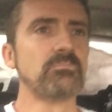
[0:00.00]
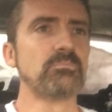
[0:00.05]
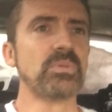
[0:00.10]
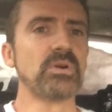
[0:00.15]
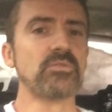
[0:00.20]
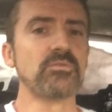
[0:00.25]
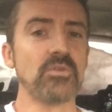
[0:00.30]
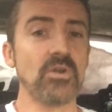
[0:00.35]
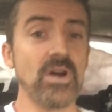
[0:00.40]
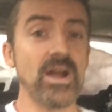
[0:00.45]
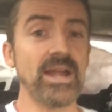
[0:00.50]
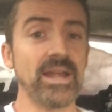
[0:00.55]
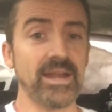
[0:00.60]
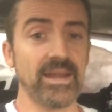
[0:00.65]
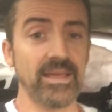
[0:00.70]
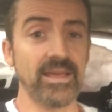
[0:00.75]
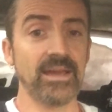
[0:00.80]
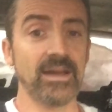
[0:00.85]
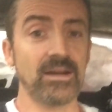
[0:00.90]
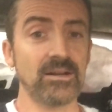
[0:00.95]
But right
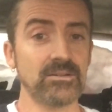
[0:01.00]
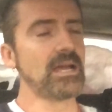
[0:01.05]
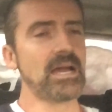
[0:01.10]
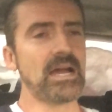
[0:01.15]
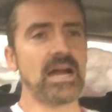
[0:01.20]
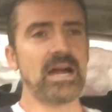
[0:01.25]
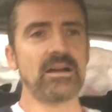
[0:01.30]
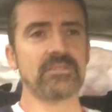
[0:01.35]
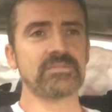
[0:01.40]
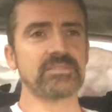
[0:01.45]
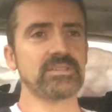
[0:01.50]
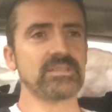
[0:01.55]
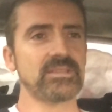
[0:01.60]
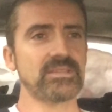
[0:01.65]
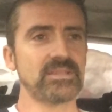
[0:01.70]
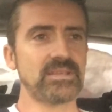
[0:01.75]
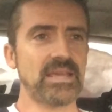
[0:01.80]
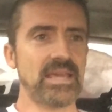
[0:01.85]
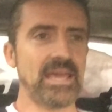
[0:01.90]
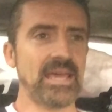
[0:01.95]
now, after
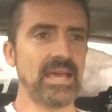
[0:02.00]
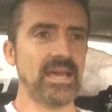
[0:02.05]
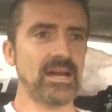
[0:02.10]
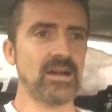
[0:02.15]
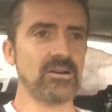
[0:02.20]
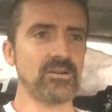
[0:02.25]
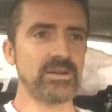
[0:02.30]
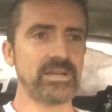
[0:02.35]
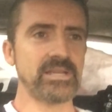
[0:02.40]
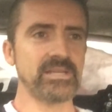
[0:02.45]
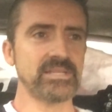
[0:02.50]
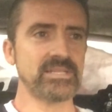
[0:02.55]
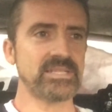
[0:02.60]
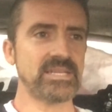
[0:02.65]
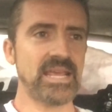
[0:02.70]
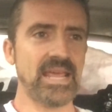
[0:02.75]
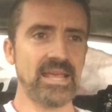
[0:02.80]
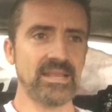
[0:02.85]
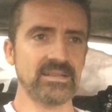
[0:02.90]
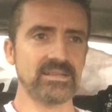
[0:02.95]
how
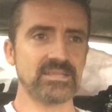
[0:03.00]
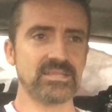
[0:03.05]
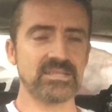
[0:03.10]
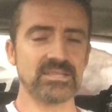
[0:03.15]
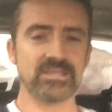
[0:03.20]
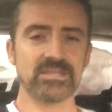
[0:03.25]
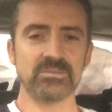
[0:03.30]
intense